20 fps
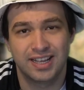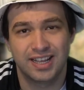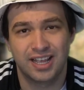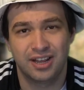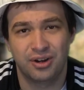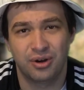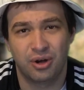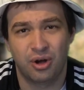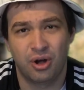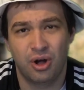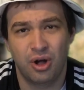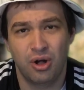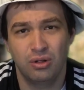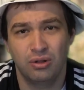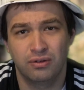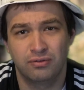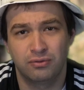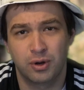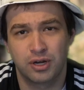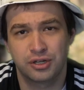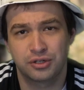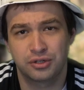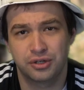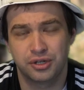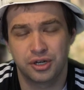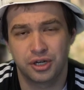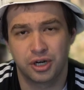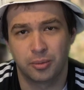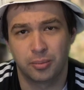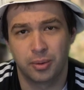in all of
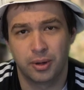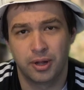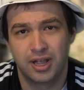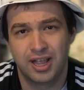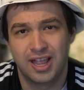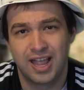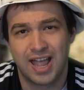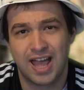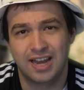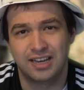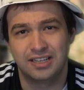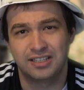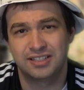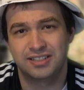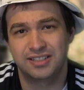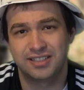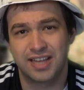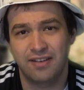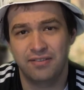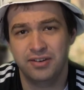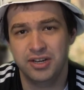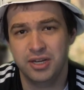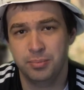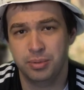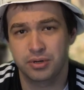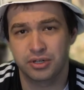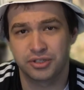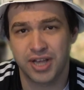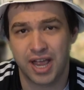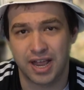Western Europe, at
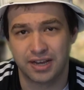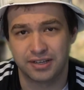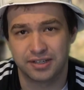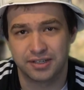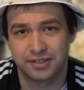70%.